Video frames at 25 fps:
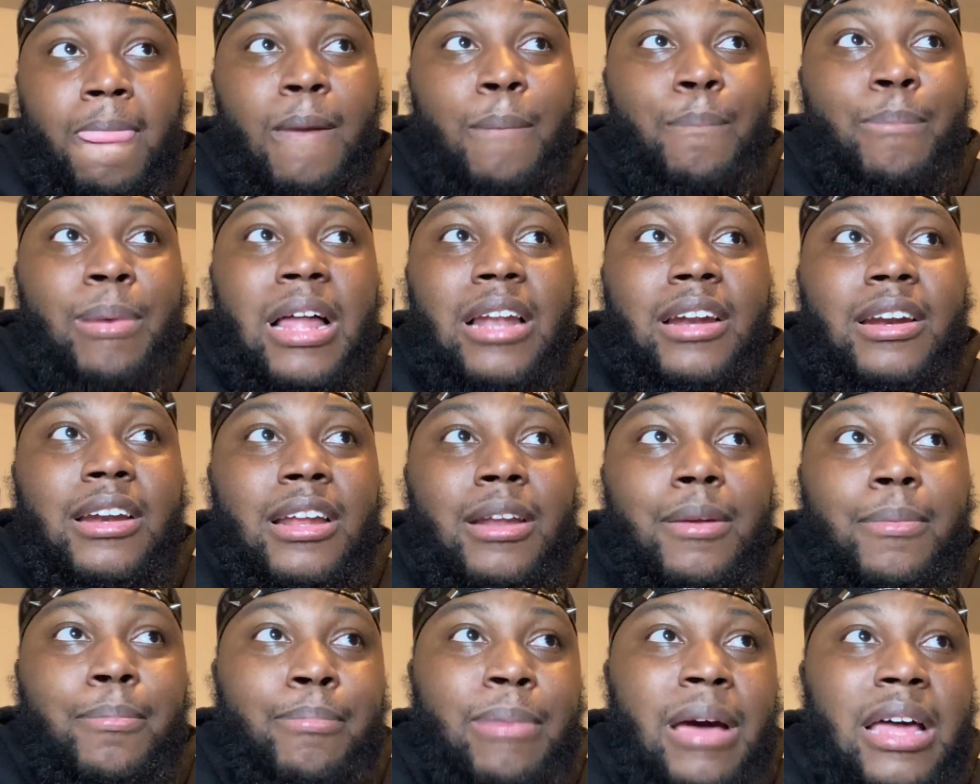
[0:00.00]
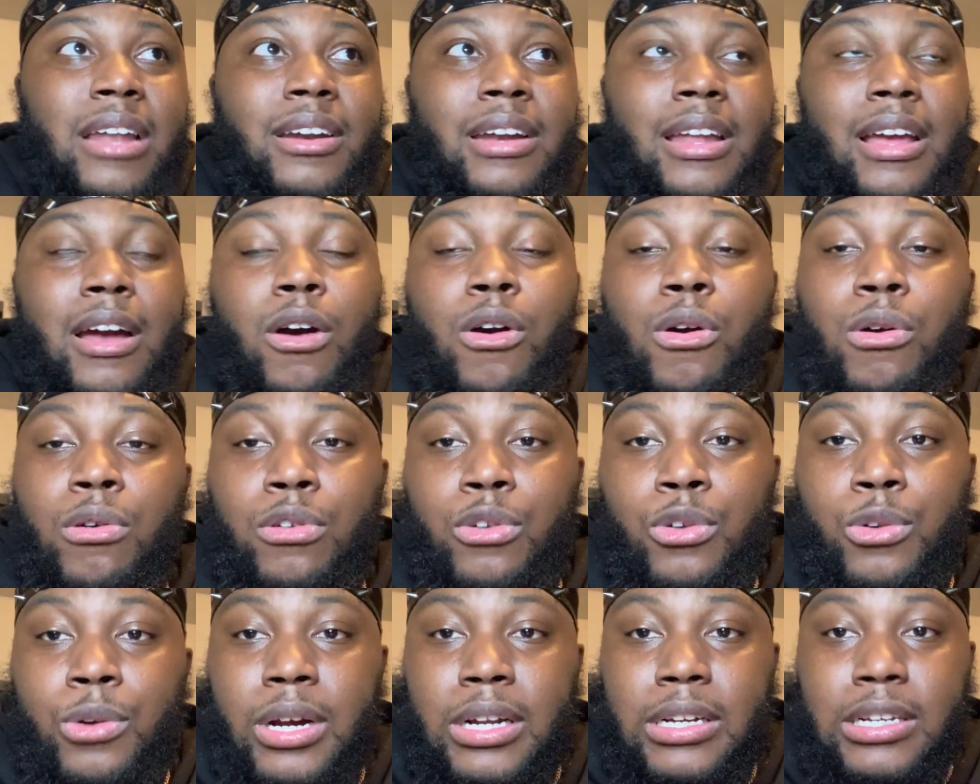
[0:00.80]
battling, battling,
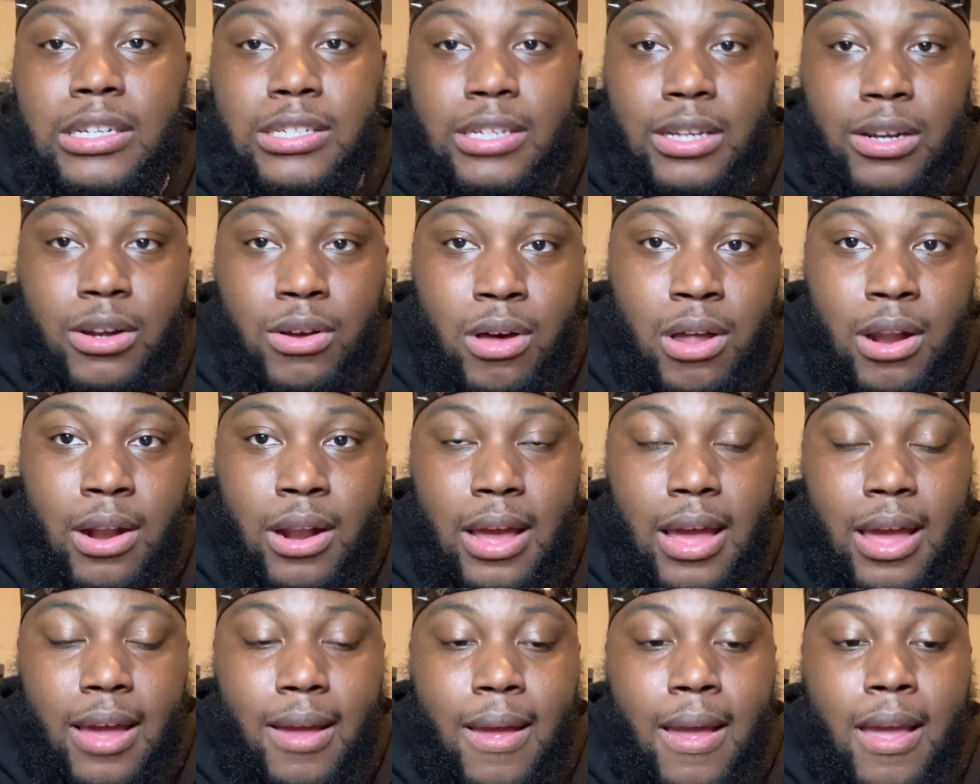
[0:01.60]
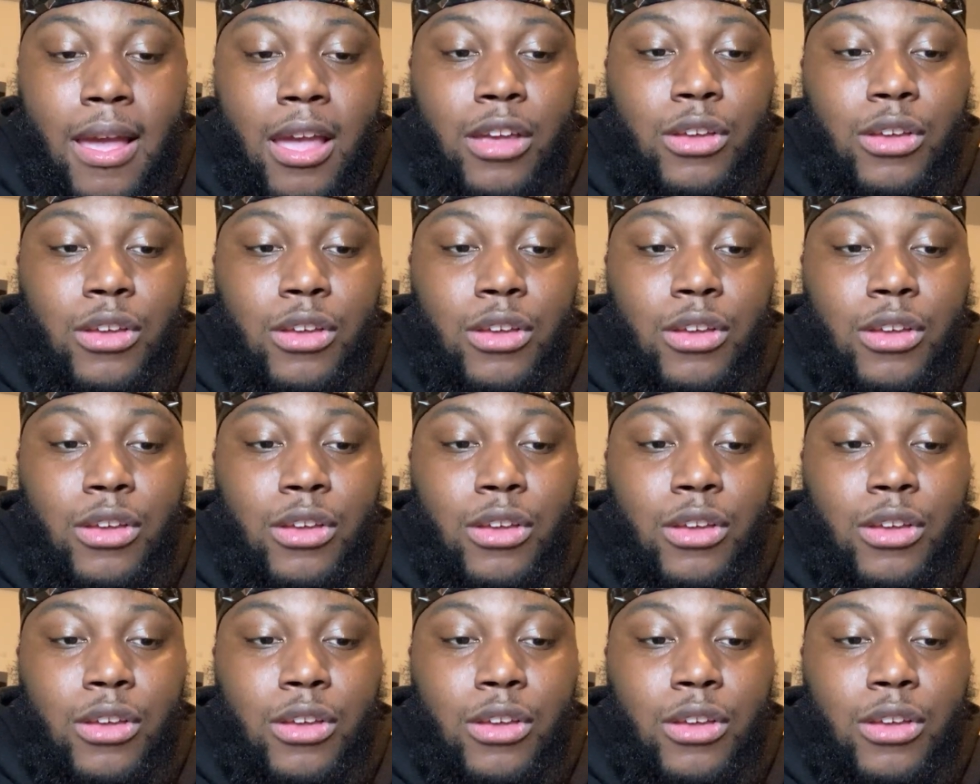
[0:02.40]
holding grudges and all of that.